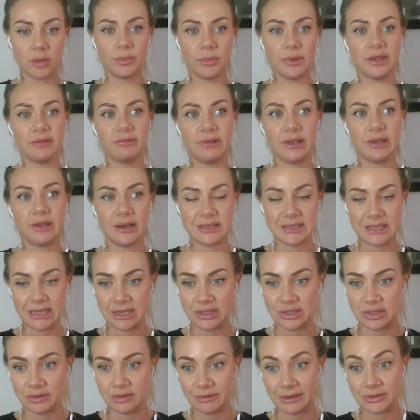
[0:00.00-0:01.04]
It could be a
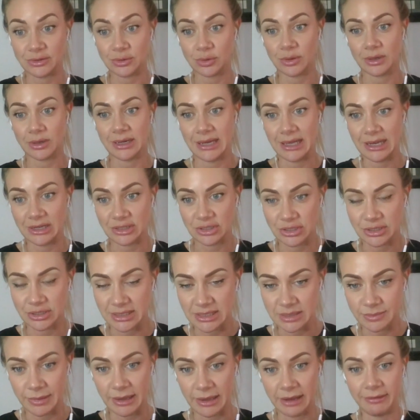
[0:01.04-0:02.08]
realization around your
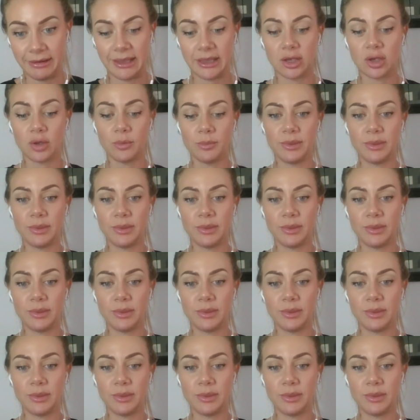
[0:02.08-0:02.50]
connection to spirit.